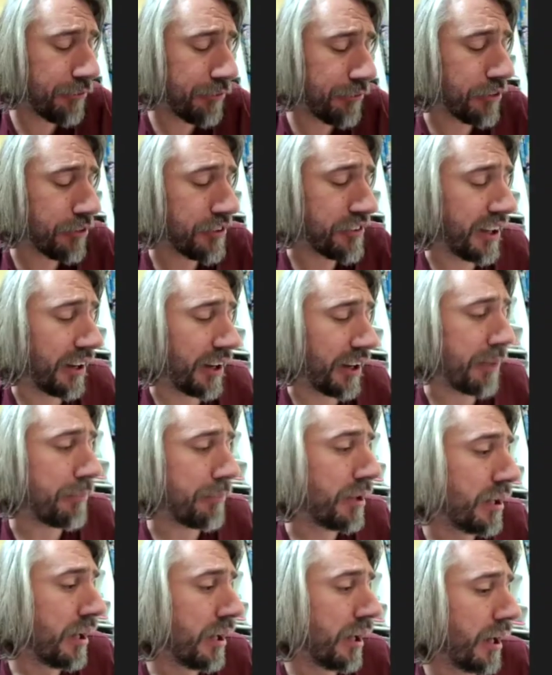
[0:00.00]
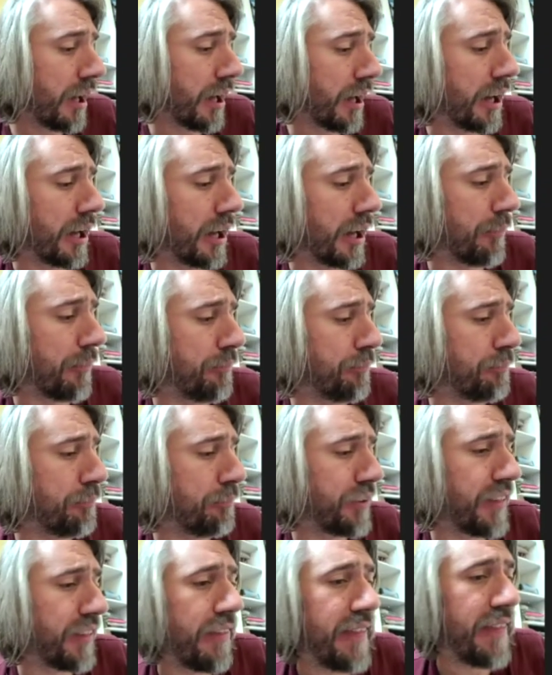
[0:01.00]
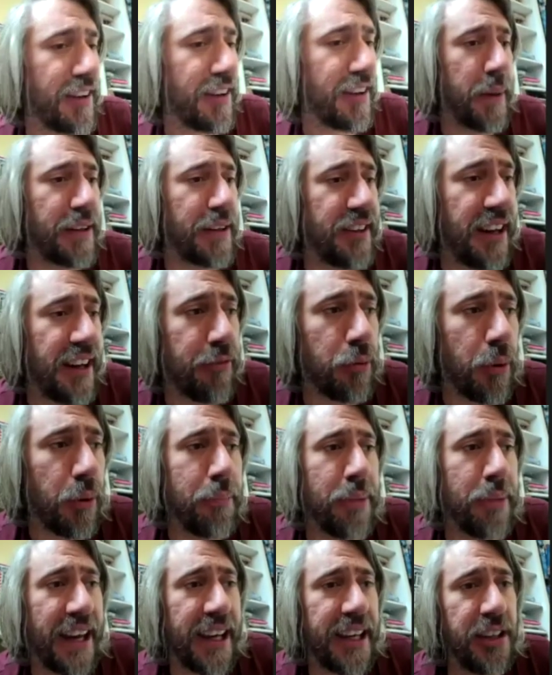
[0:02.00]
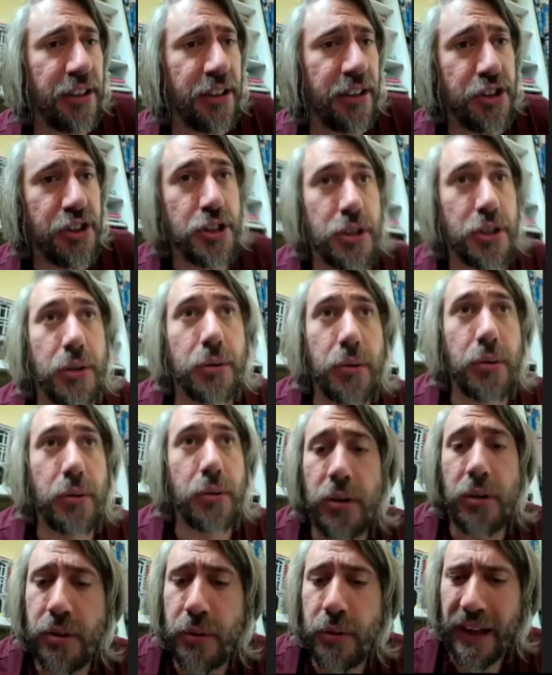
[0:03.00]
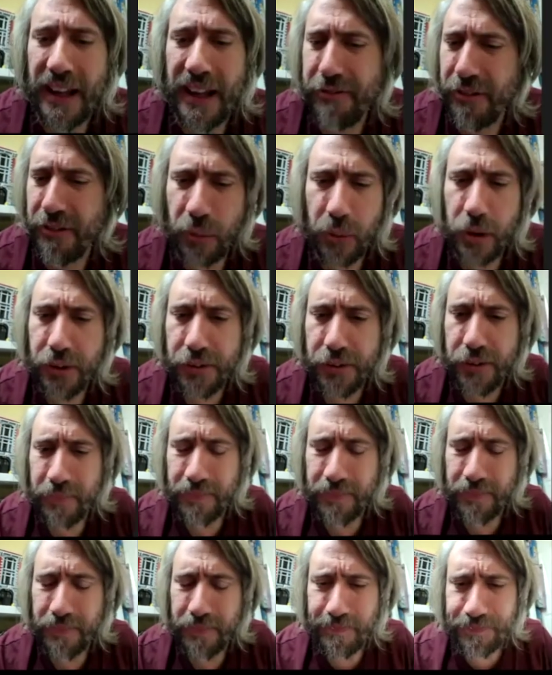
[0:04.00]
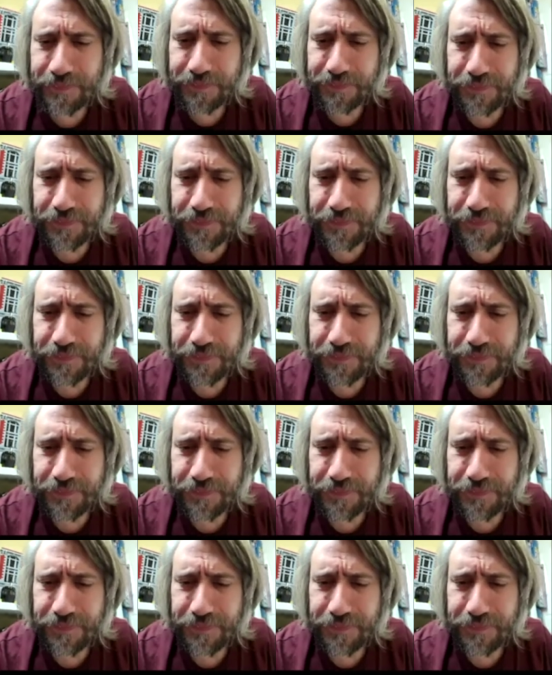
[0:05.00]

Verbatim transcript: a time, um, but then they expected everyone back in June, whenever it was. Mm.